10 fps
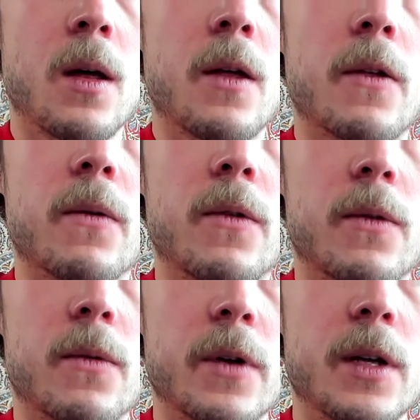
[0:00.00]
So
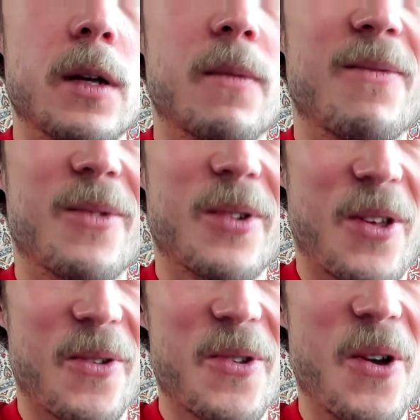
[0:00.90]
3,
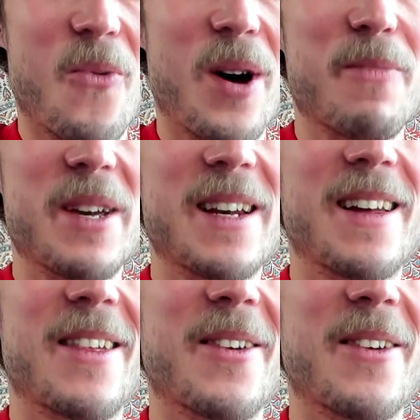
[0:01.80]
so there's no one beat,